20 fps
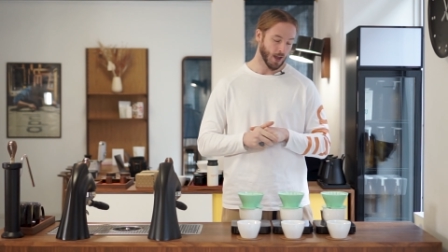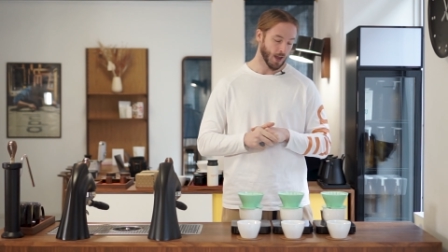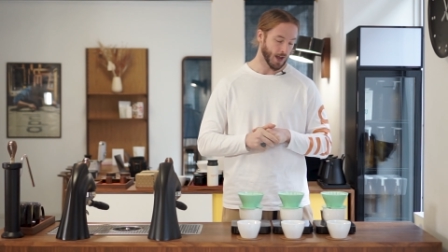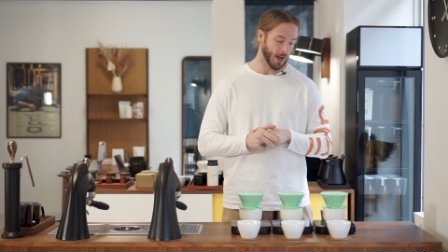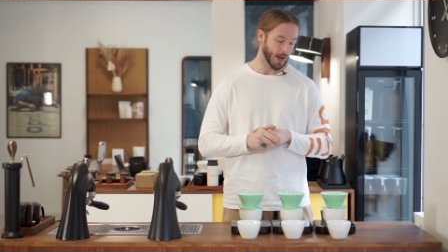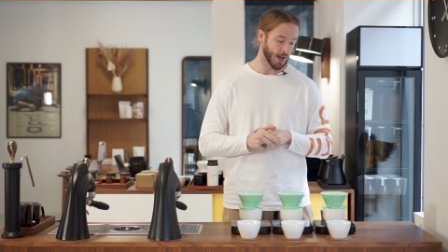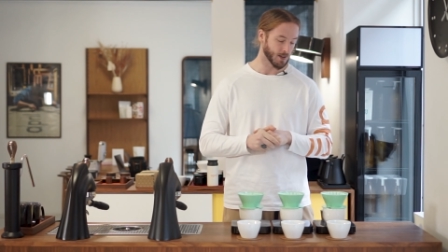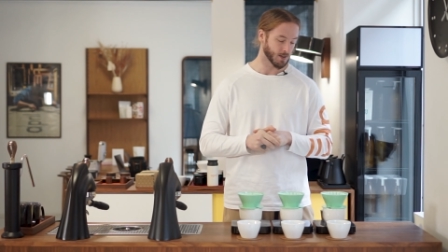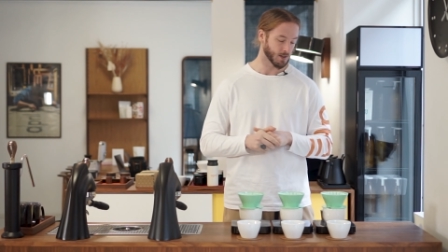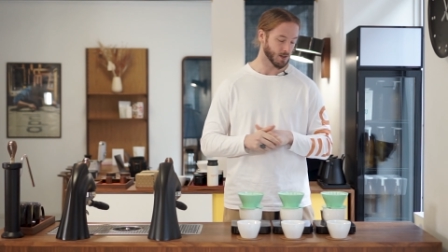
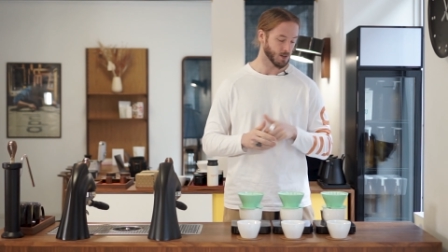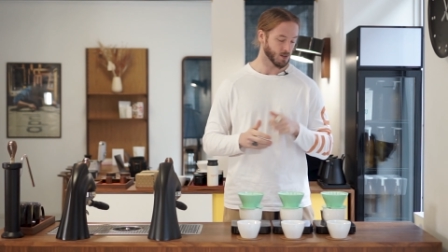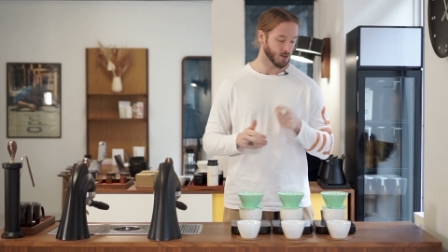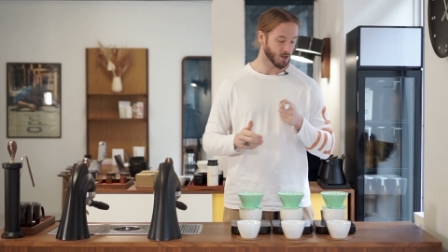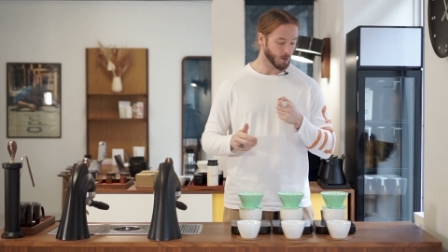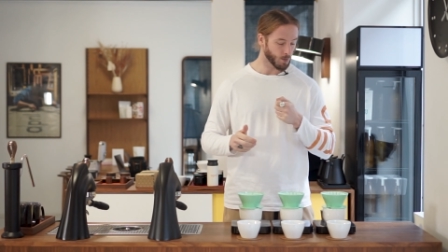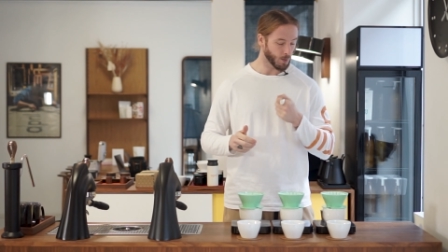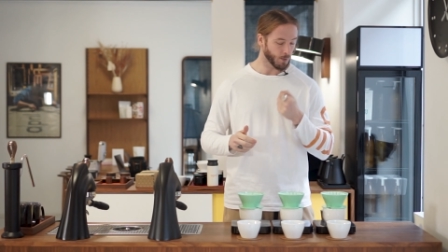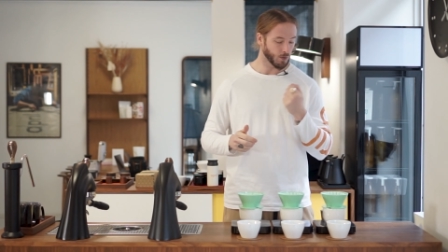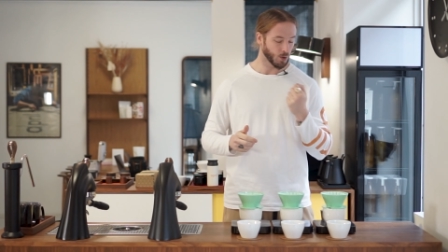As
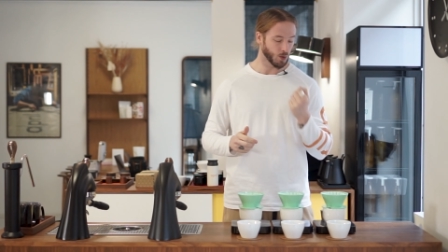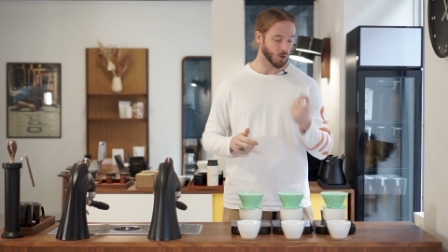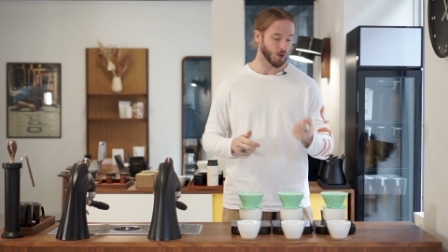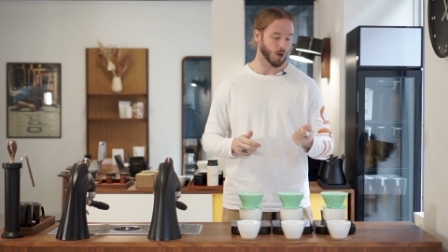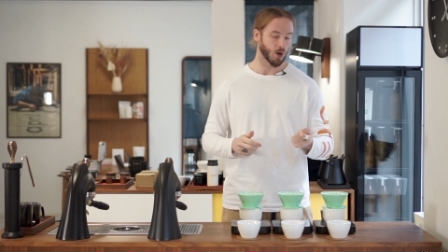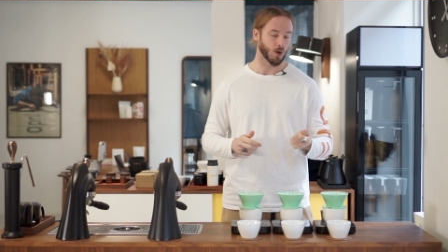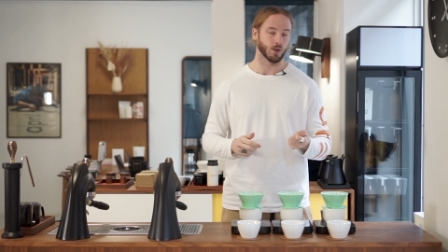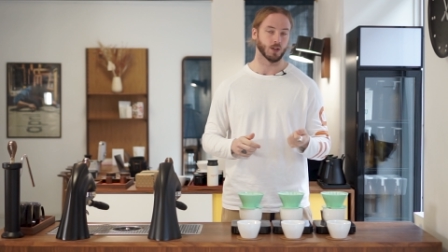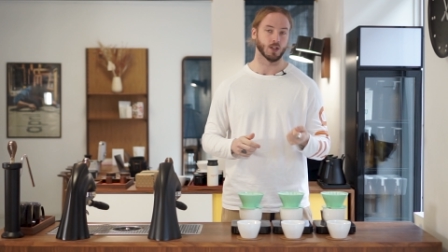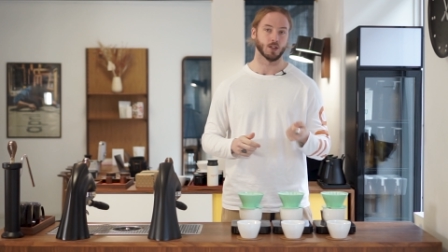some of you
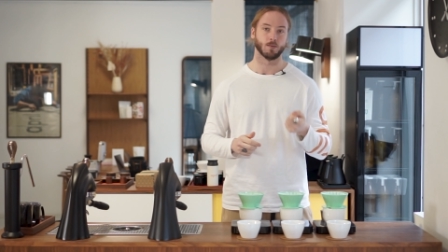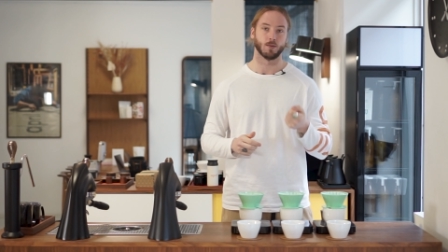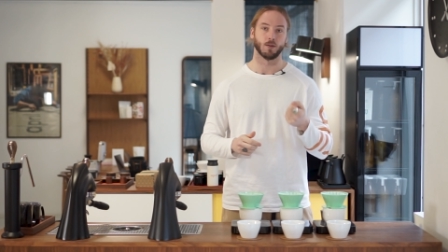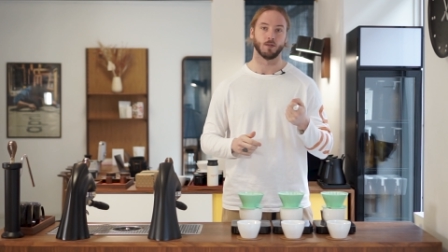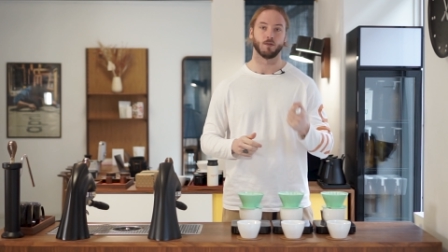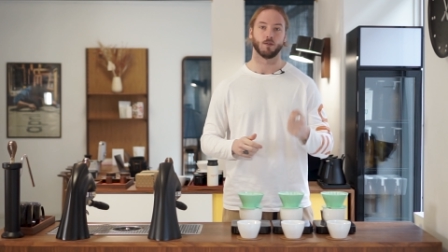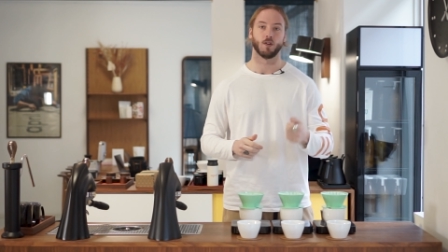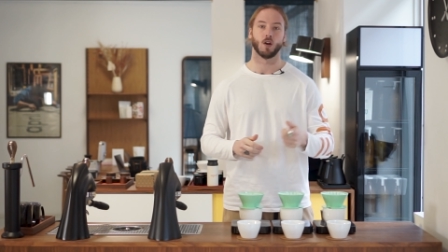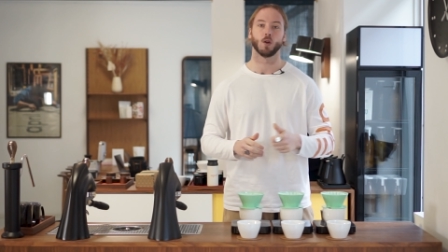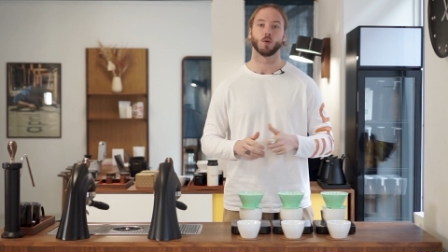know that's been
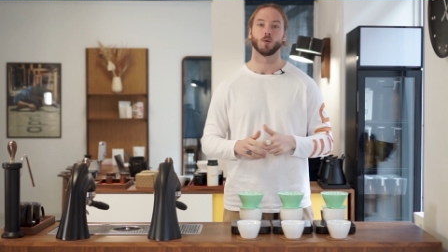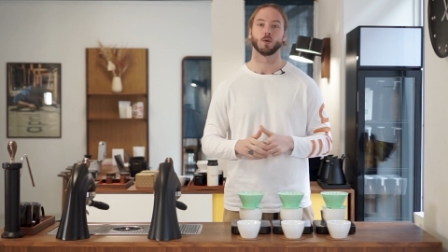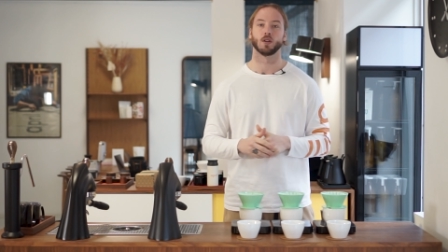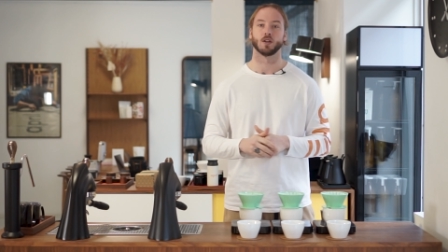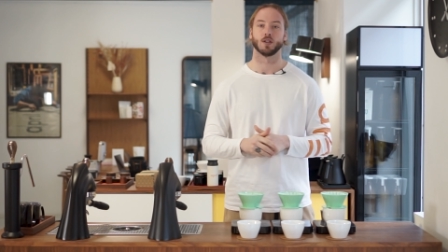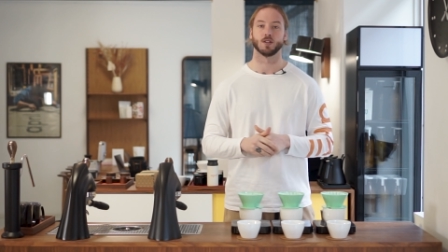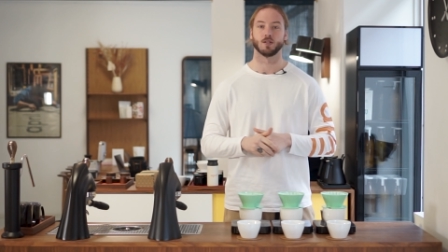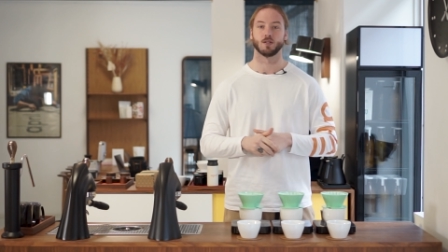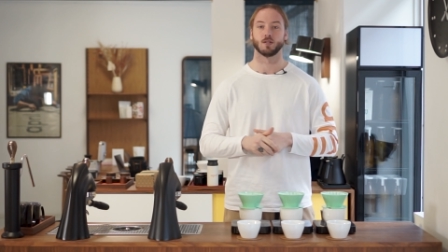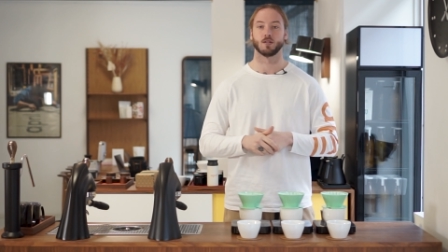following
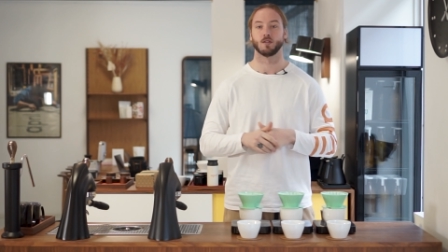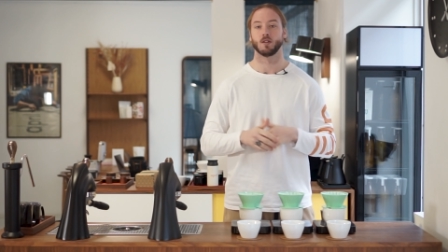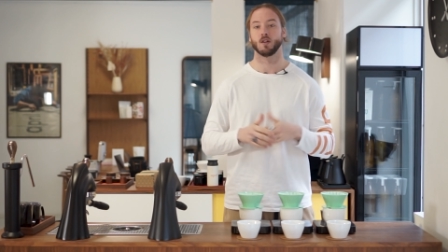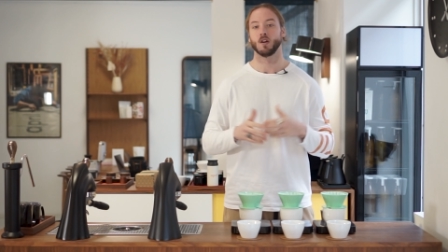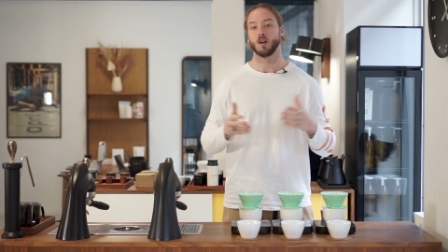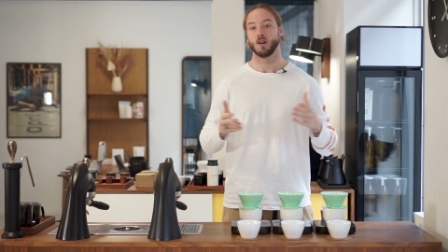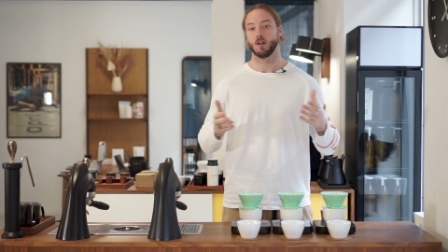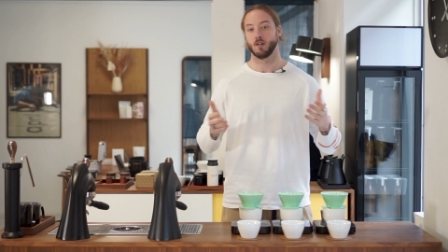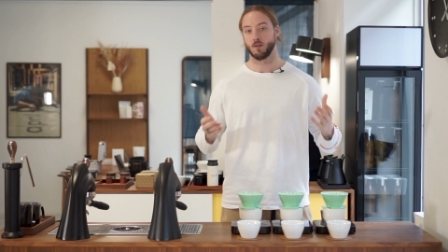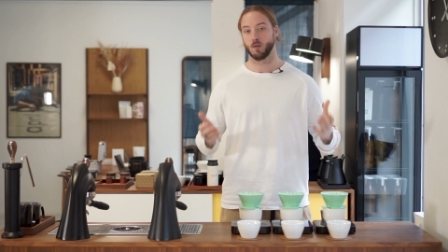us
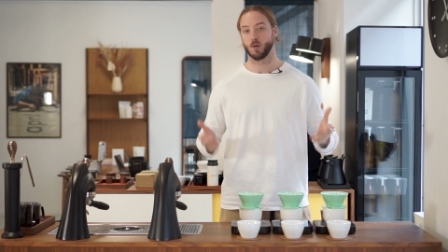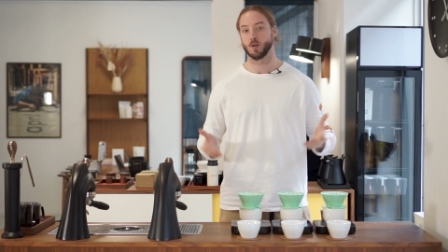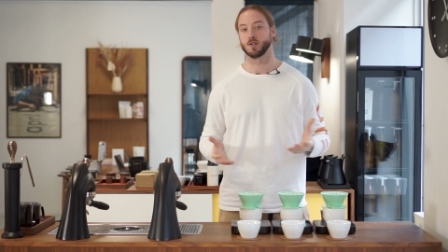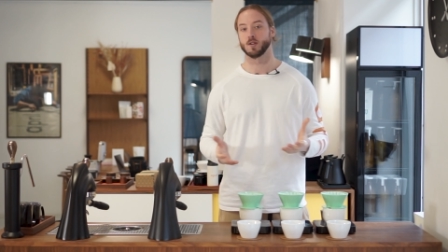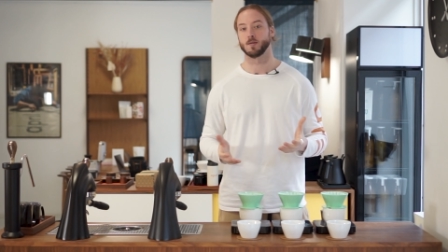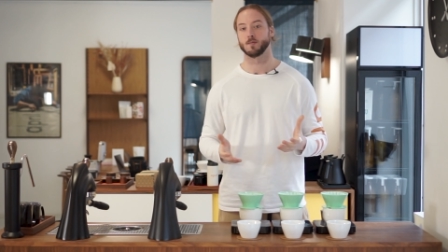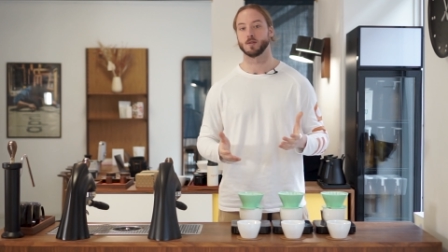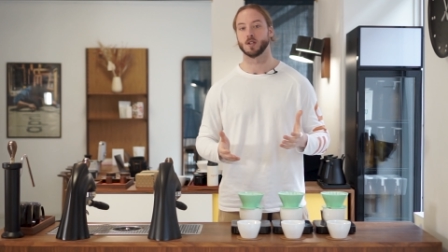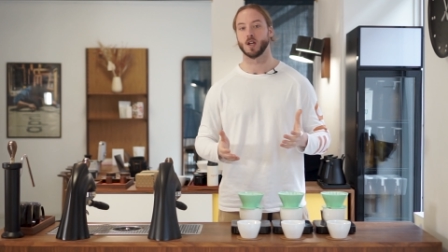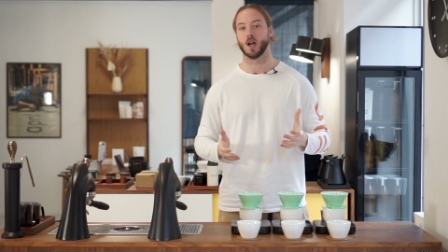for
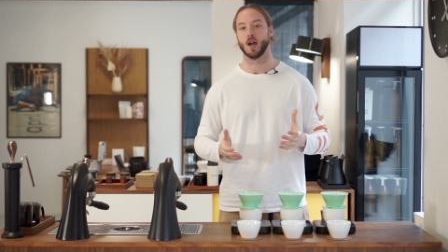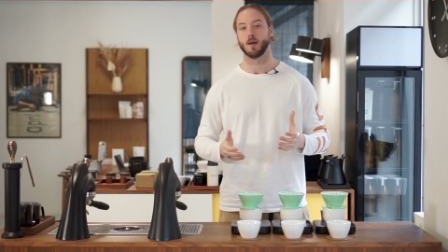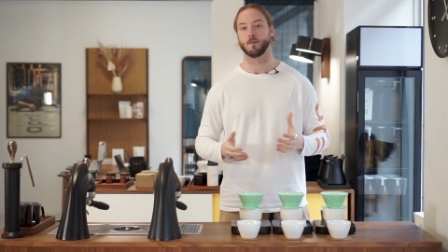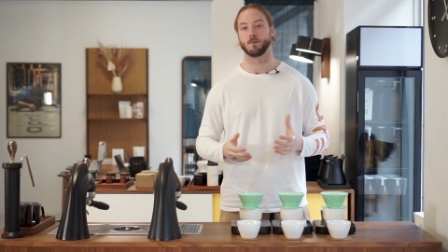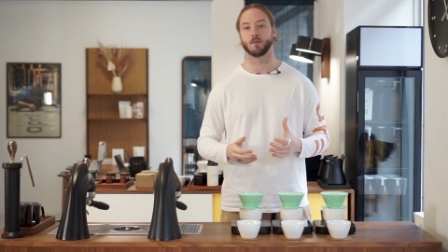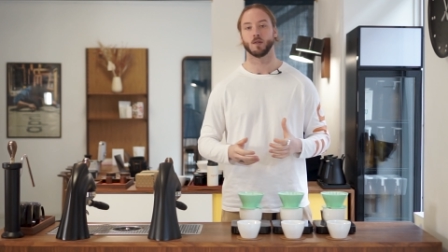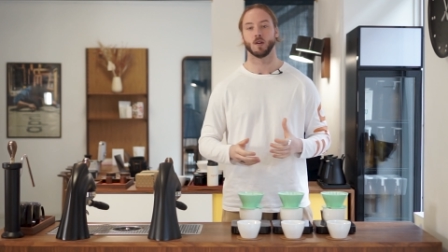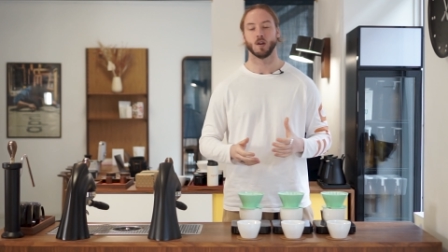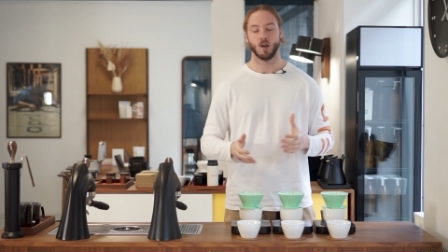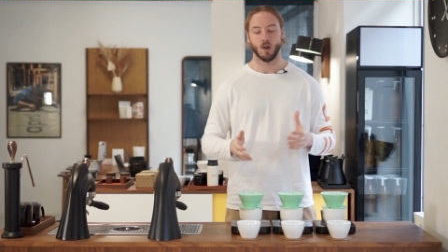some time,